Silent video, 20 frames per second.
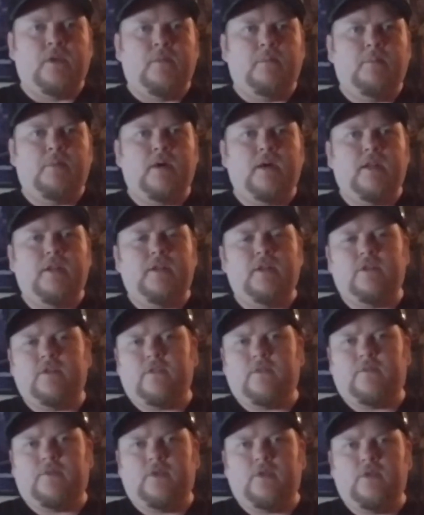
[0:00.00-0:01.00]
But there's
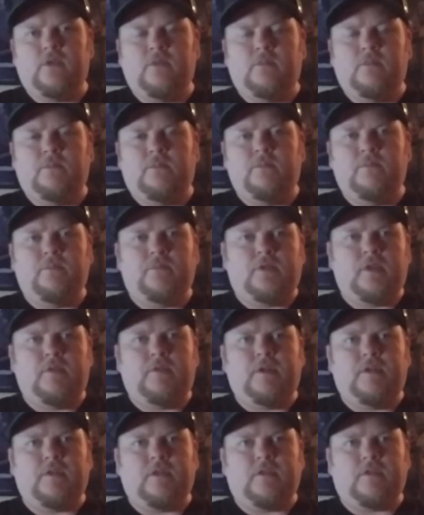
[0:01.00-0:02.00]
a few
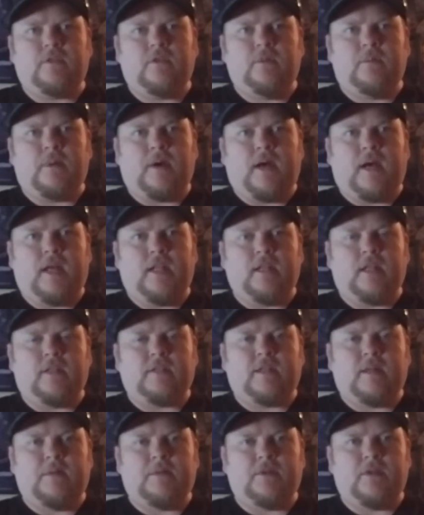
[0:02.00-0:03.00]
DVDs I'll still buy. A lot of
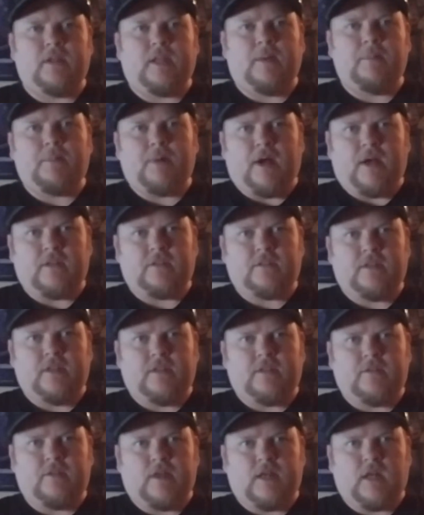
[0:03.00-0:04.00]
times they're like box
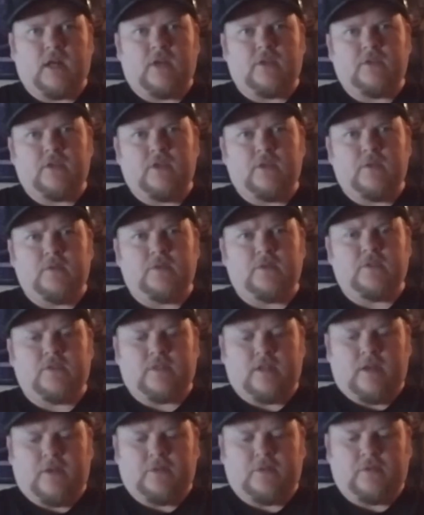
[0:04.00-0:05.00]
sets, like cartoons and
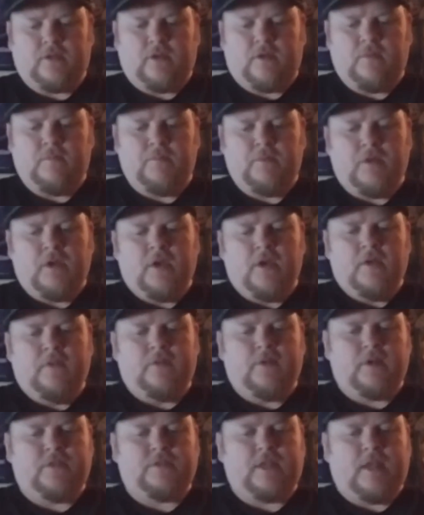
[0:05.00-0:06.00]
stuff. So
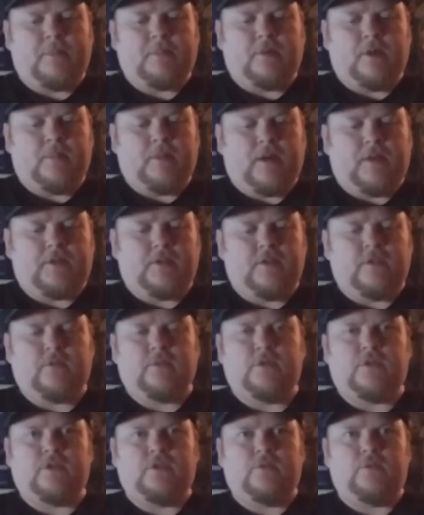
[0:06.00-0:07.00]
for example, I bought this,
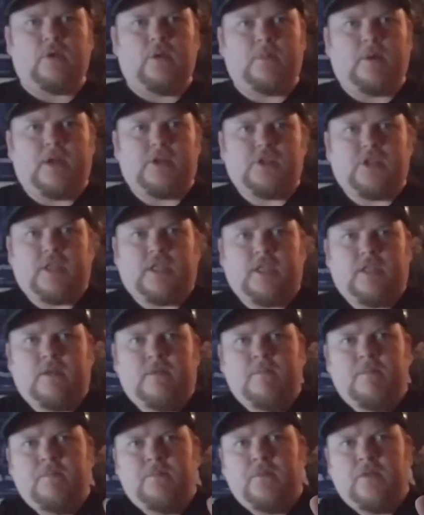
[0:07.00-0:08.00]
which is Robot Chicken.
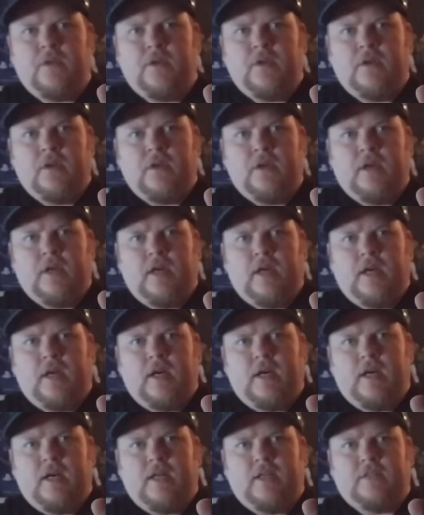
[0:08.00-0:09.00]

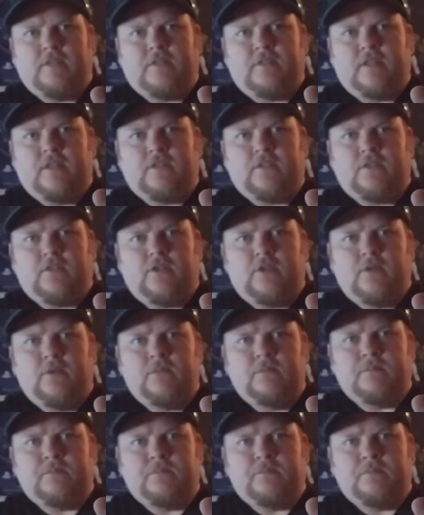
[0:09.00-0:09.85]
Season 2.